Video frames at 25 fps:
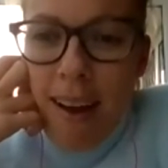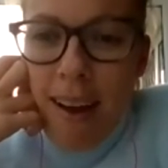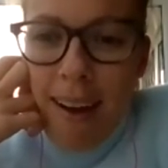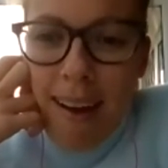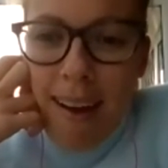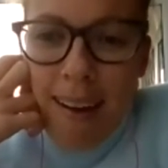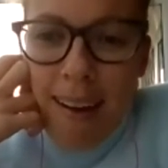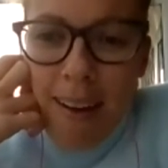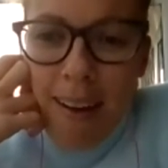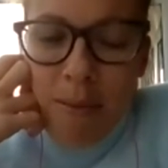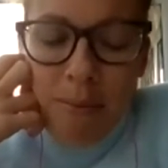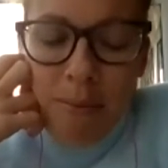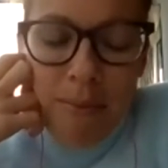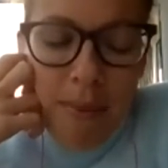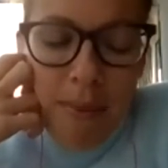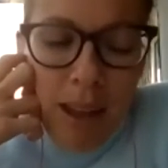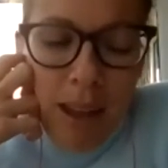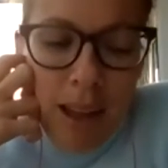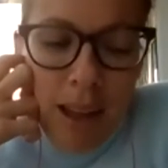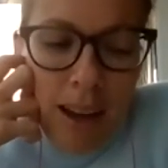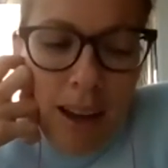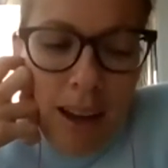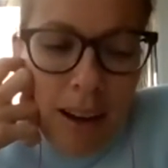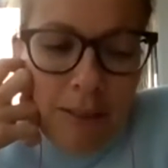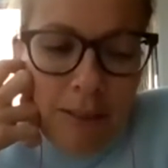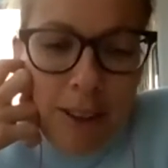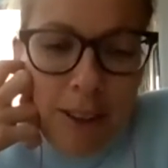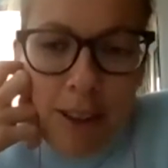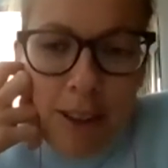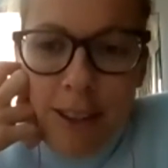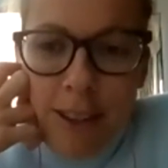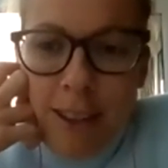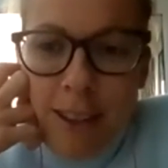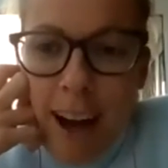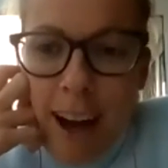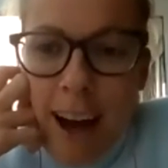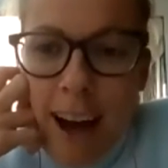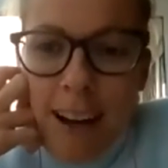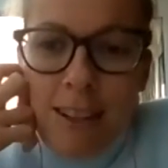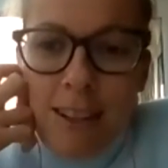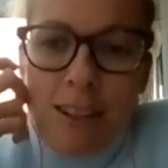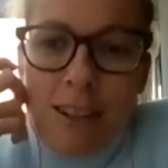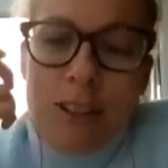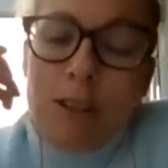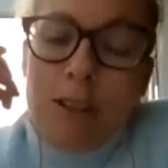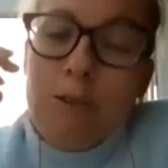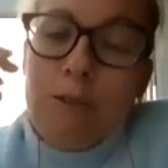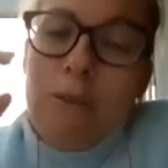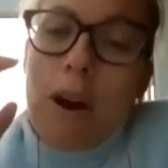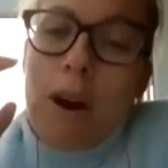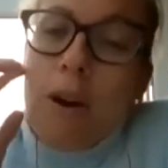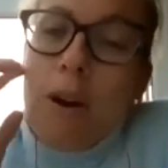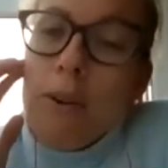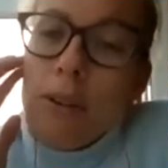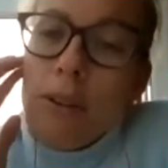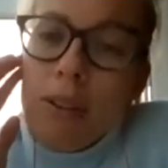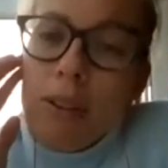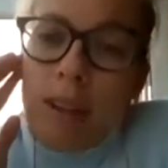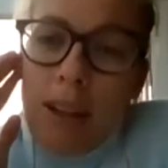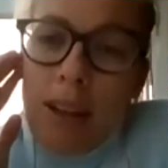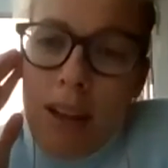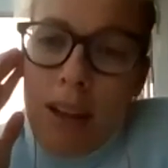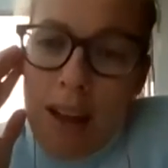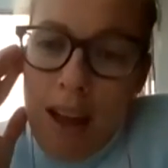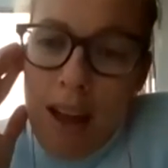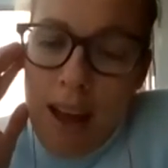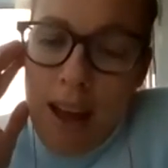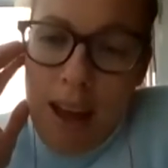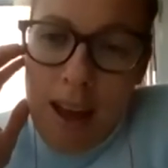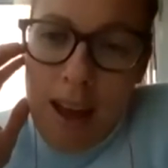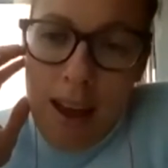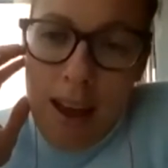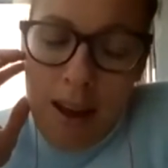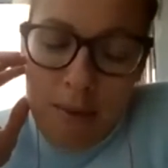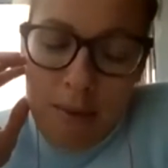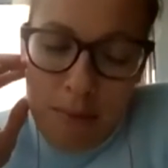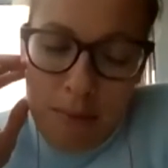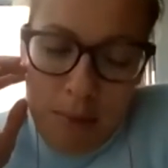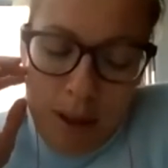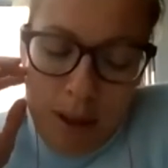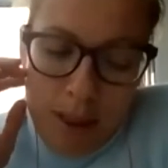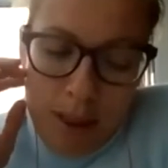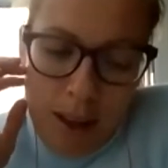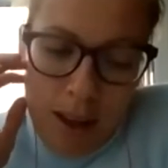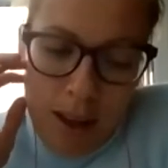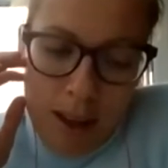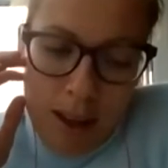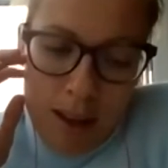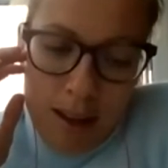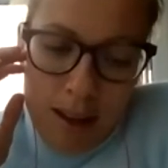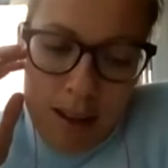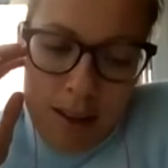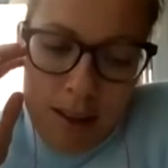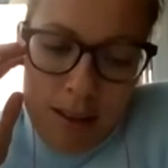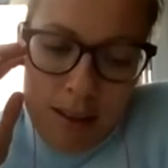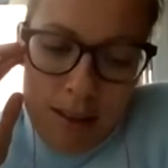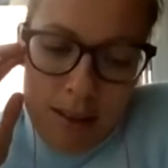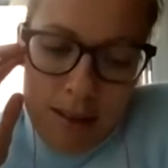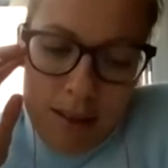I've just started a new role with the